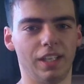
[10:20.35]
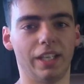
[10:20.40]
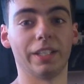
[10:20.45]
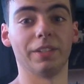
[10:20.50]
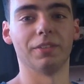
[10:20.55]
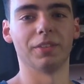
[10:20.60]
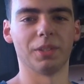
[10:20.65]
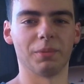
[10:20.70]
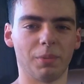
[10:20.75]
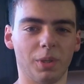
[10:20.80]

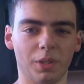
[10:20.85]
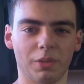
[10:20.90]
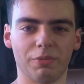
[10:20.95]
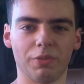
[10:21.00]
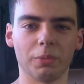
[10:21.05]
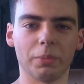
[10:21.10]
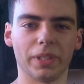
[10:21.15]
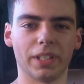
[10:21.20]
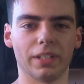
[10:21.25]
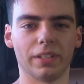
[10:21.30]
didn't really bother
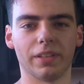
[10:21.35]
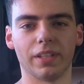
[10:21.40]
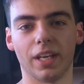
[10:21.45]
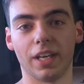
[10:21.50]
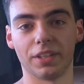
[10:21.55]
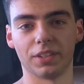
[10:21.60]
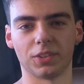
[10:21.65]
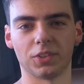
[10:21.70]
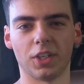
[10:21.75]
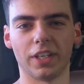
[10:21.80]
filming the
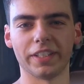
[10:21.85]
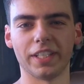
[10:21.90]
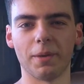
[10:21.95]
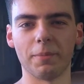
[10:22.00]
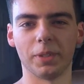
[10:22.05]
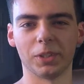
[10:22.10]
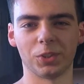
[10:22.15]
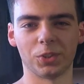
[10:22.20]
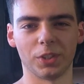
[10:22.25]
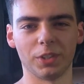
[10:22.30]
other side that
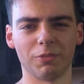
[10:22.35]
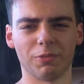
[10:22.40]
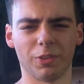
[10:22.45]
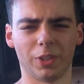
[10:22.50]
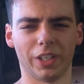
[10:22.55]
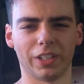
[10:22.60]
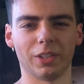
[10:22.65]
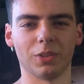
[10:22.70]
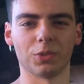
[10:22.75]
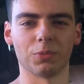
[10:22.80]
much. I didn't feel
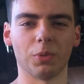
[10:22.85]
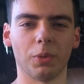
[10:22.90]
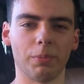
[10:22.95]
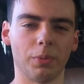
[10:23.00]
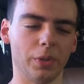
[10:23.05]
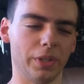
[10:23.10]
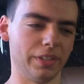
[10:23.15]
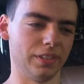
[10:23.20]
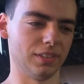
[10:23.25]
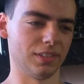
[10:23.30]
like there was more
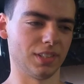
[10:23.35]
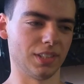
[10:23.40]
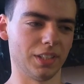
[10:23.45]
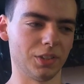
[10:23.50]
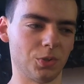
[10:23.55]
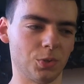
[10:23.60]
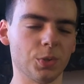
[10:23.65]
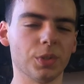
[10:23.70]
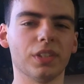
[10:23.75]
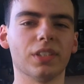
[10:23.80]
point. It's
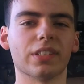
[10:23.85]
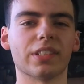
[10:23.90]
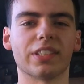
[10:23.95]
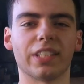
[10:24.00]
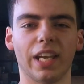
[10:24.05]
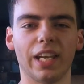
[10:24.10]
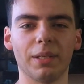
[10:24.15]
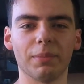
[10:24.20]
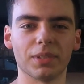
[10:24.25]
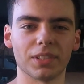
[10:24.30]
literally the
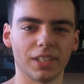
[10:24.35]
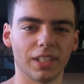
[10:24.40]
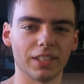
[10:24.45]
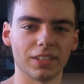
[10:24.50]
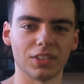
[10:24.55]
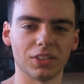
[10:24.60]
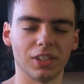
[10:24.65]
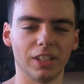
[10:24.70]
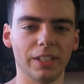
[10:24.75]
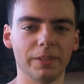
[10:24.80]
same as the other
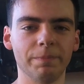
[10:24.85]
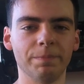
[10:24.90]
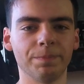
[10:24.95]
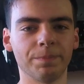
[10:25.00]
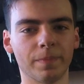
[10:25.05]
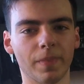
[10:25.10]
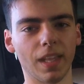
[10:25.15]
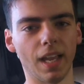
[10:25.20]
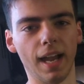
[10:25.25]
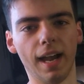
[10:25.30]
side,
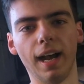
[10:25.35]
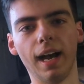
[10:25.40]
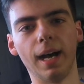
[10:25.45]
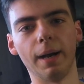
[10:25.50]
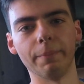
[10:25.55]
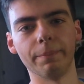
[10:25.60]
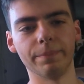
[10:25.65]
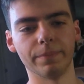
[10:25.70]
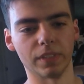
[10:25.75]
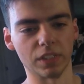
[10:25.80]

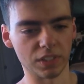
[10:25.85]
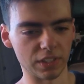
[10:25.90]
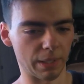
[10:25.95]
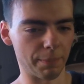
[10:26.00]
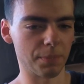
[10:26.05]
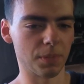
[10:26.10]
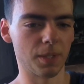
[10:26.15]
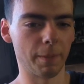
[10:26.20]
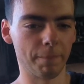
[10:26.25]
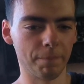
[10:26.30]

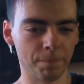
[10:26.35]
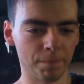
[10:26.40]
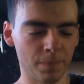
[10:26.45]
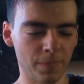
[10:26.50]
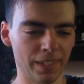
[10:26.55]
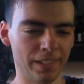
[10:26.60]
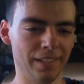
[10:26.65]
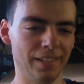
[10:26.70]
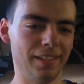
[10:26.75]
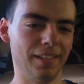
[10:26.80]
except
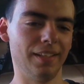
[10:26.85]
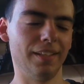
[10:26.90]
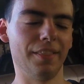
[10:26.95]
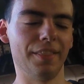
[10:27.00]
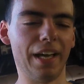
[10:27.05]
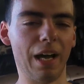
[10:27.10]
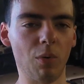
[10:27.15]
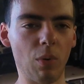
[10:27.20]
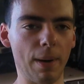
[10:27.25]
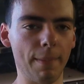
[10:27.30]

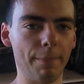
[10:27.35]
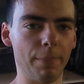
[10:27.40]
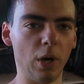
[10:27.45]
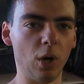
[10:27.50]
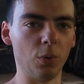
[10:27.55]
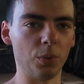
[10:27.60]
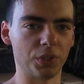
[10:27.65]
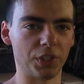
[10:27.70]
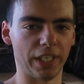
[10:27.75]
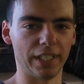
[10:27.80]
that one
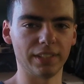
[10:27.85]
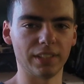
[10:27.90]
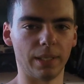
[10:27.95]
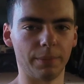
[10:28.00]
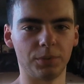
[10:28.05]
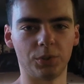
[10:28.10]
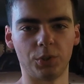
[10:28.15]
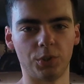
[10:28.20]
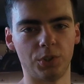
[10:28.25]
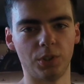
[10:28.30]
bolt which ends
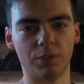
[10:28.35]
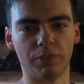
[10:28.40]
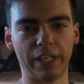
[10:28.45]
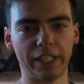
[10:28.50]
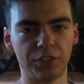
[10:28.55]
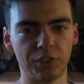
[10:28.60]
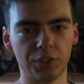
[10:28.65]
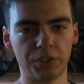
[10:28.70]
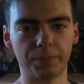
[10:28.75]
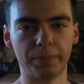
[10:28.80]
up using a
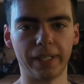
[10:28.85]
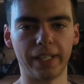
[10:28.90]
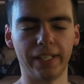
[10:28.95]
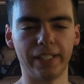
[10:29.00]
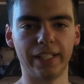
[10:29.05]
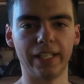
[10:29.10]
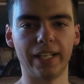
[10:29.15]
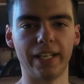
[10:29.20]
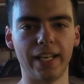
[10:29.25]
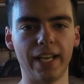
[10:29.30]
ratchet spanner
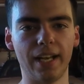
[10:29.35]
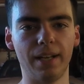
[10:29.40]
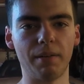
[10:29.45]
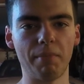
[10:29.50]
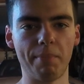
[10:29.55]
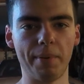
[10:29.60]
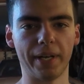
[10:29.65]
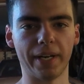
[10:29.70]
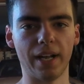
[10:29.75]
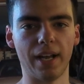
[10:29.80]
to get
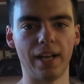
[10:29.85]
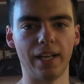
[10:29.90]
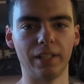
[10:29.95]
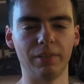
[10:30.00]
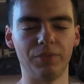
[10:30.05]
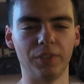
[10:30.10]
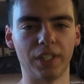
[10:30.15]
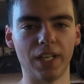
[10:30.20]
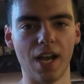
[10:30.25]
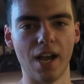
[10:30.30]
out. But
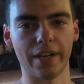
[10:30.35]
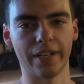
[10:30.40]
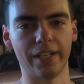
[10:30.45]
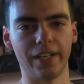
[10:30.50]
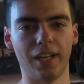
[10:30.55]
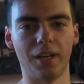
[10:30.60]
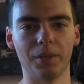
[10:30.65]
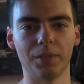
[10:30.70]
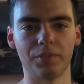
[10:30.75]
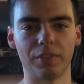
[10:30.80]
if you can't get
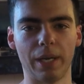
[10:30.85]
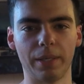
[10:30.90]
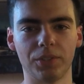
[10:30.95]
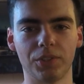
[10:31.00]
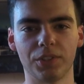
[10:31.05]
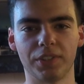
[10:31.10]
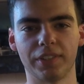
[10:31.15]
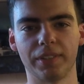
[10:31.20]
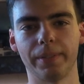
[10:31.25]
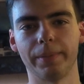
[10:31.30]
it out with a
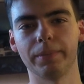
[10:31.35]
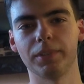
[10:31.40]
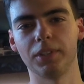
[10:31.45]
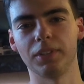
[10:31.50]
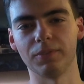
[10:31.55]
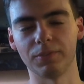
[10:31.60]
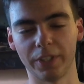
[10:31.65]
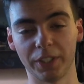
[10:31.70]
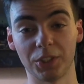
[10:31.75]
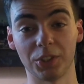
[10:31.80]

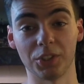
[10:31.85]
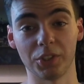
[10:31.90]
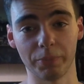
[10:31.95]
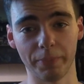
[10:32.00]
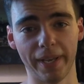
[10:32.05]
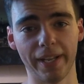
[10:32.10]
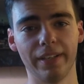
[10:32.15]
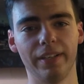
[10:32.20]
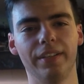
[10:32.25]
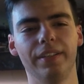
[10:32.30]
ratchet
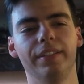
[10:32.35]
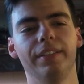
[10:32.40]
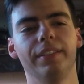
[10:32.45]
spanner,